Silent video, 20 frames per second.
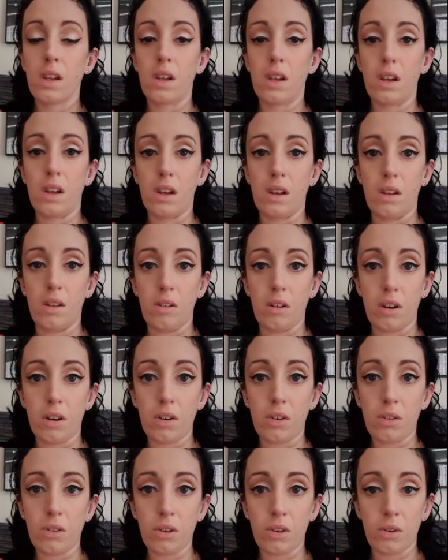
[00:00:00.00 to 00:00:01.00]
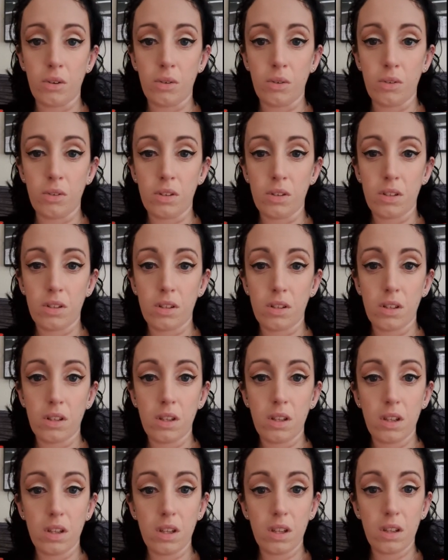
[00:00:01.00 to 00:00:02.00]
I got those
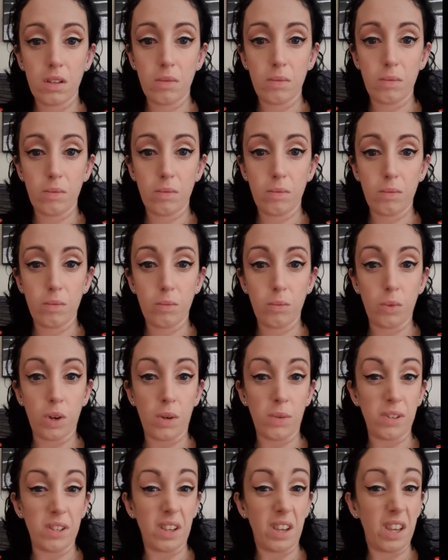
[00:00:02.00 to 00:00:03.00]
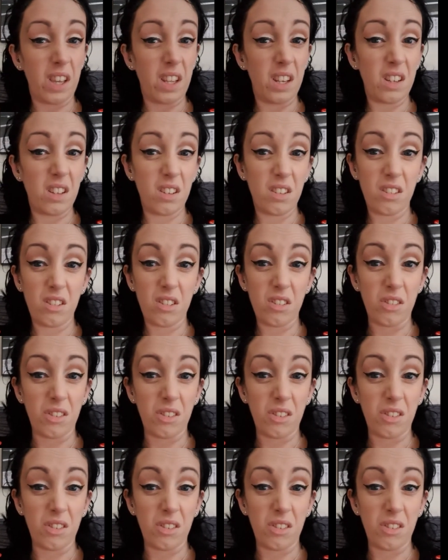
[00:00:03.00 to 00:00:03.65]
when I was a kid, so